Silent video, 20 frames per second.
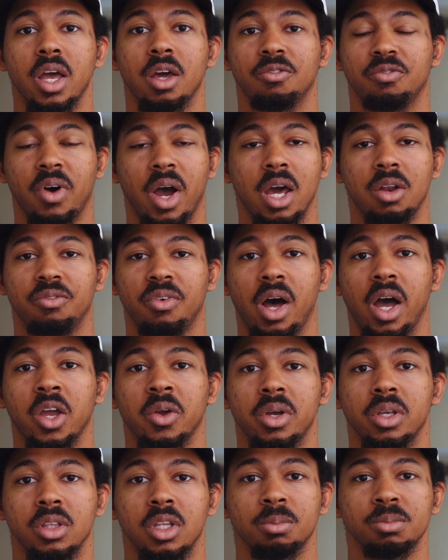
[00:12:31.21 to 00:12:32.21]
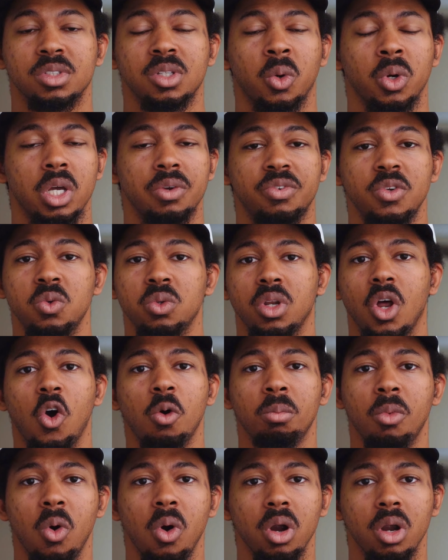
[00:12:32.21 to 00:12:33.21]
and find value in them. So if you know
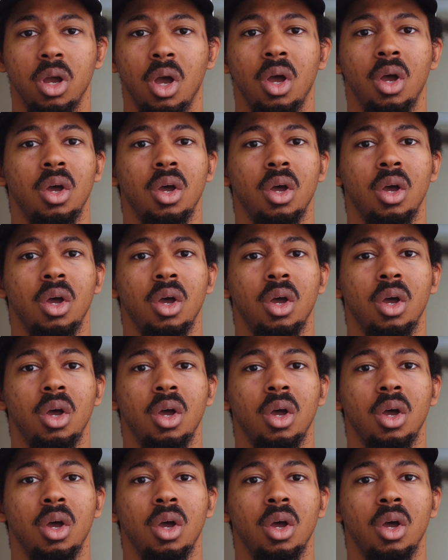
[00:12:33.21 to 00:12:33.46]
more,